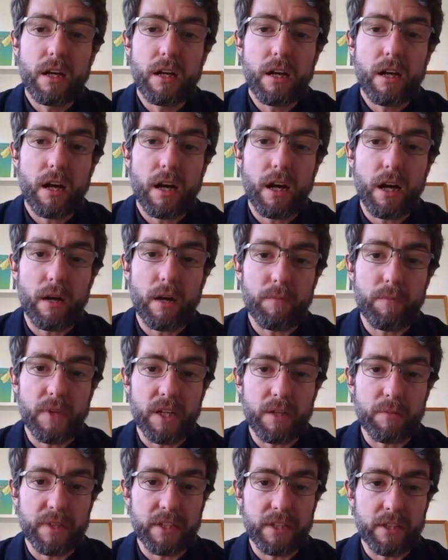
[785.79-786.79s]
that
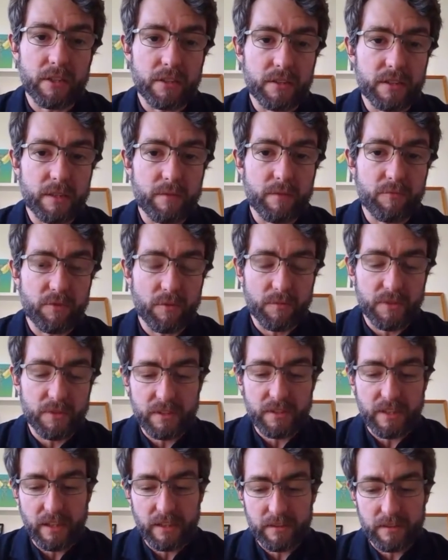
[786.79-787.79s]
had been hurled at him from the
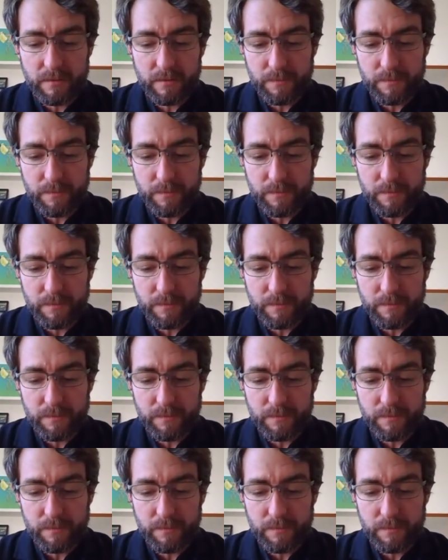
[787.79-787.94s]
stands.